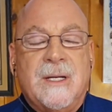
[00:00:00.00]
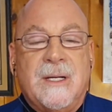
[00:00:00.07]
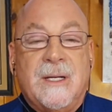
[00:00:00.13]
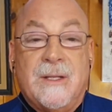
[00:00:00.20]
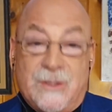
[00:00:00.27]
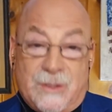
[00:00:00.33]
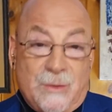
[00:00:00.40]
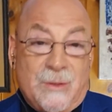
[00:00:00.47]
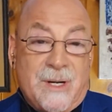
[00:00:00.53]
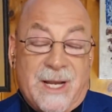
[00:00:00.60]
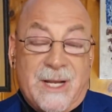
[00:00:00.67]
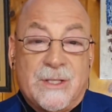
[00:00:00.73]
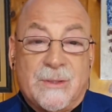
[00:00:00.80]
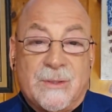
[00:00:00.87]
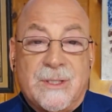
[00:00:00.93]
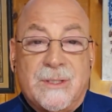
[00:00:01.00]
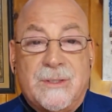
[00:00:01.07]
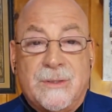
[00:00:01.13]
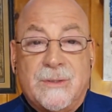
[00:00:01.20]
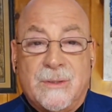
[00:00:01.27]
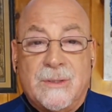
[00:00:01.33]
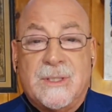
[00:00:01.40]
And the short answer is
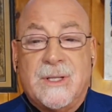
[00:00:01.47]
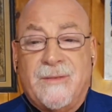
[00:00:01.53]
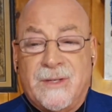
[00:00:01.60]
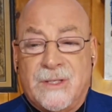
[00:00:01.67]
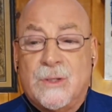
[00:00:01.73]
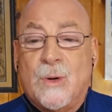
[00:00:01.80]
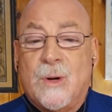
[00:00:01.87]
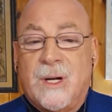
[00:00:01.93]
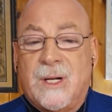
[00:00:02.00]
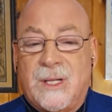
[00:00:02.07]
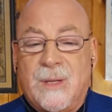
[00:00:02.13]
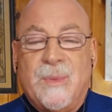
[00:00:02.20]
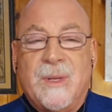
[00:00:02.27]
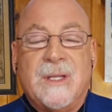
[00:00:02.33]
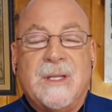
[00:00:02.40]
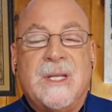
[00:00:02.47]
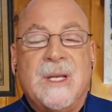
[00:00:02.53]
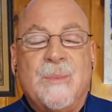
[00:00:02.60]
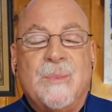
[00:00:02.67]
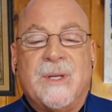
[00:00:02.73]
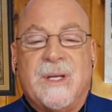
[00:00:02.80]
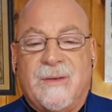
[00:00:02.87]
Jews have historically been
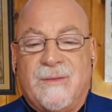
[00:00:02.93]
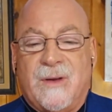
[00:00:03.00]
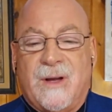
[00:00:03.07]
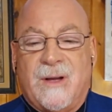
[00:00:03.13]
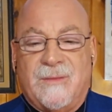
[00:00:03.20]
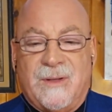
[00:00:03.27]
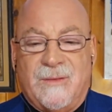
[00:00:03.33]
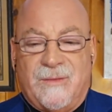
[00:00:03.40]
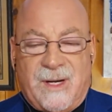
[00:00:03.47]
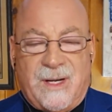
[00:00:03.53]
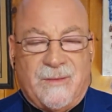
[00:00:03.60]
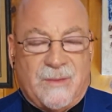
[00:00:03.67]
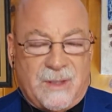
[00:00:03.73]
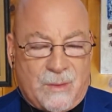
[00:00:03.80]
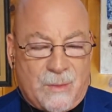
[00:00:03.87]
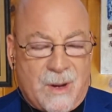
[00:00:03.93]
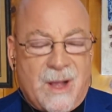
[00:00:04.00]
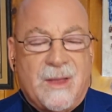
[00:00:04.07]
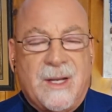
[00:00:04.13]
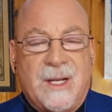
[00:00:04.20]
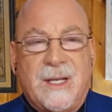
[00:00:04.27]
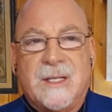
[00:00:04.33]
deeply involved in fighting for
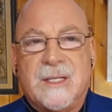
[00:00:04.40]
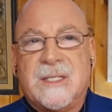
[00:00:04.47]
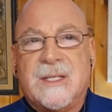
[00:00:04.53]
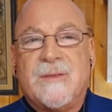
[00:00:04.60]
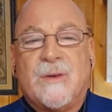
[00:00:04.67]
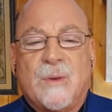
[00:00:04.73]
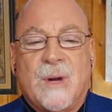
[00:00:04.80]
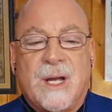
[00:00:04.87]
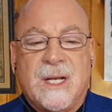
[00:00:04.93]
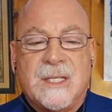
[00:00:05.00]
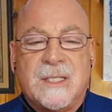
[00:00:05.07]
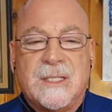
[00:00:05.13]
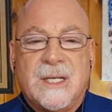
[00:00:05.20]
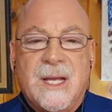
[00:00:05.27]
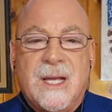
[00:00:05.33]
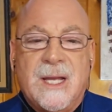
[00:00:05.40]
equality and civil rights